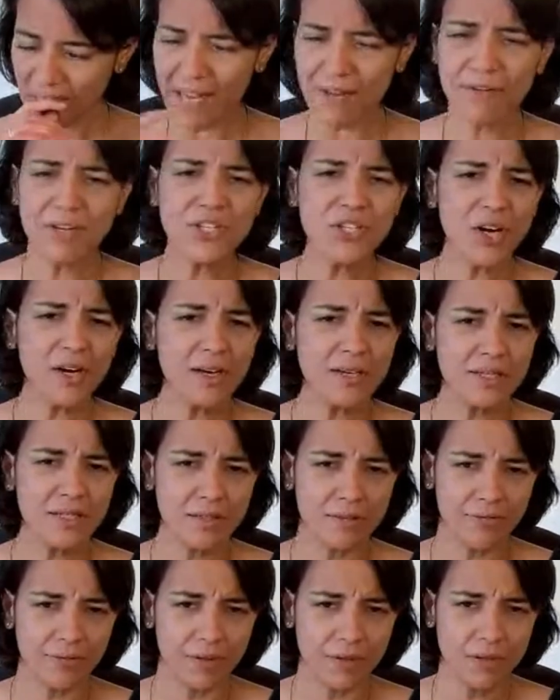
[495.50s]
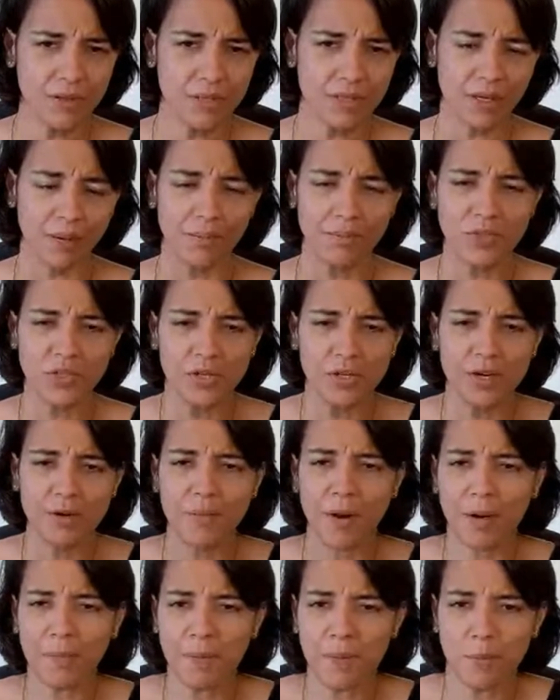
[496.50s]
Every child is different. Some
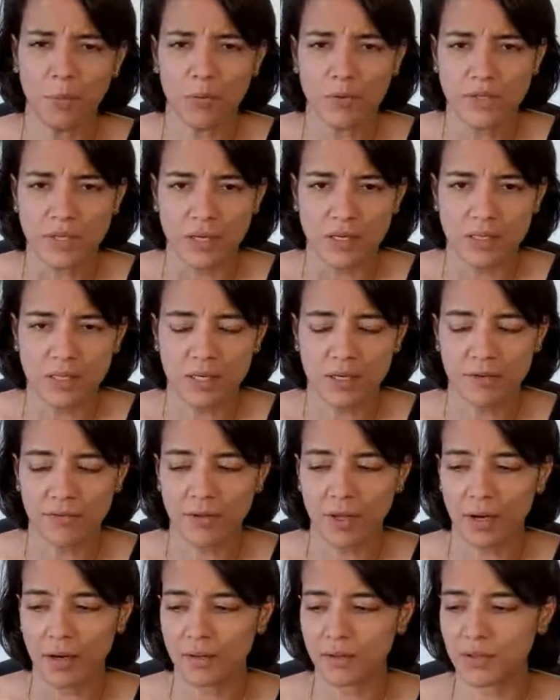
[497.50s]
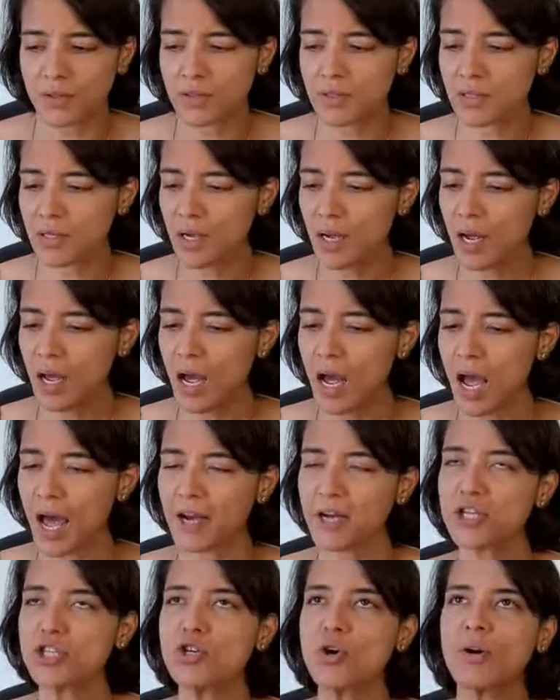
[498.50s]
children might be more sensitive than others.
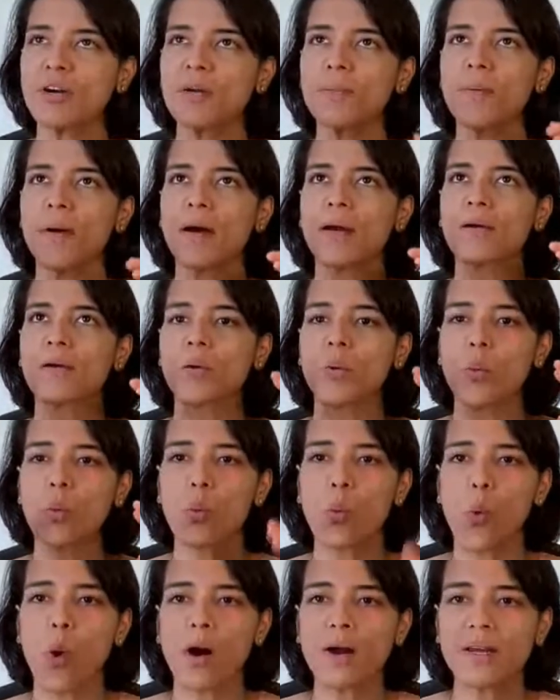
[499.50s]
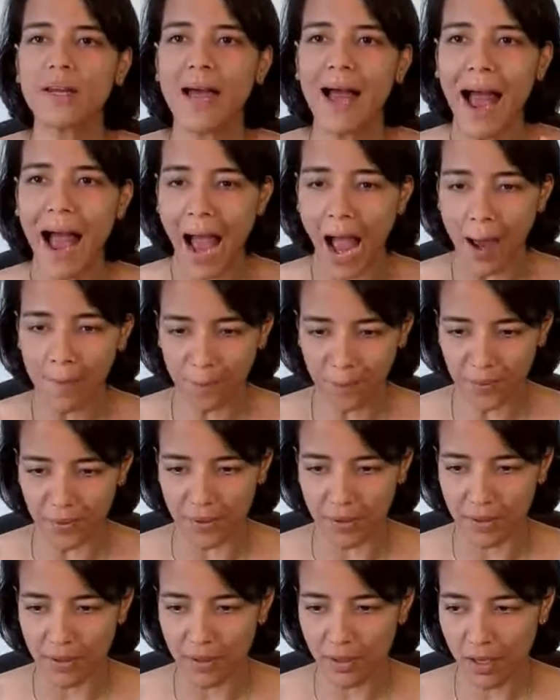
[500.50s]
And it's not about what
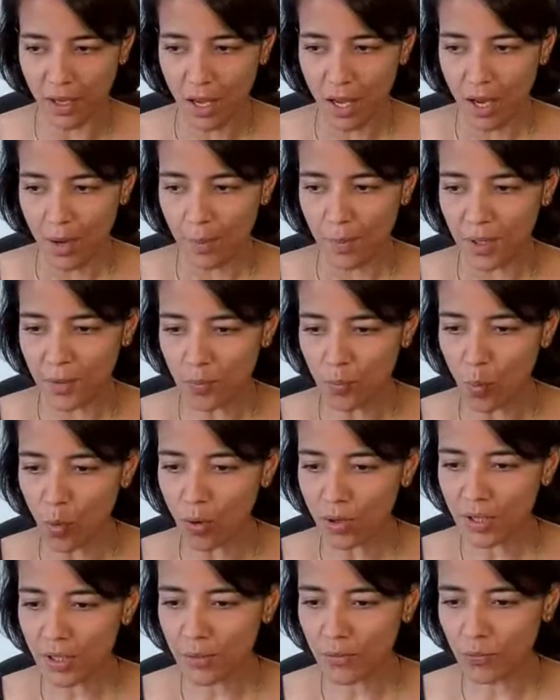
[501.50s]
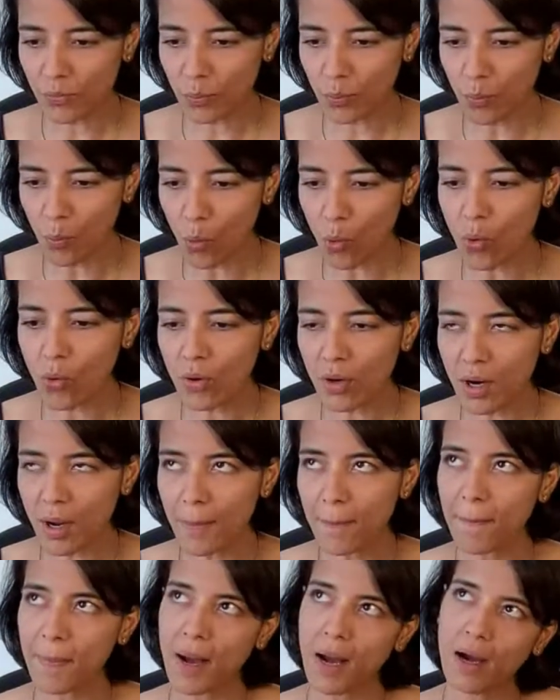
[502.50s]
happened, but more
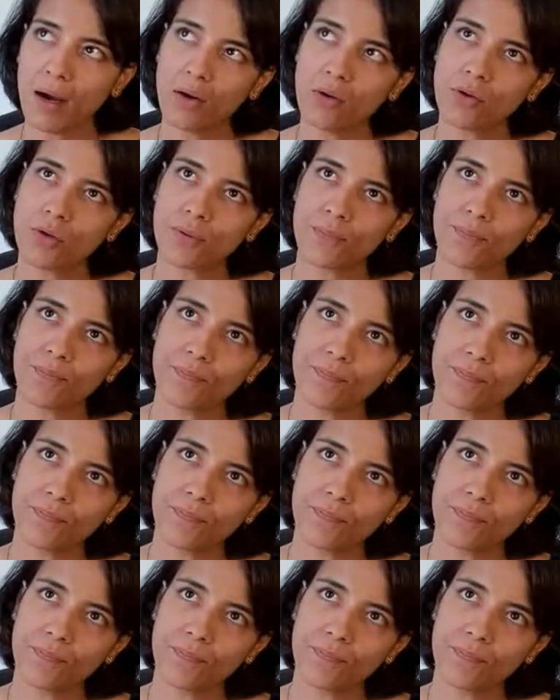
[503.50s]
about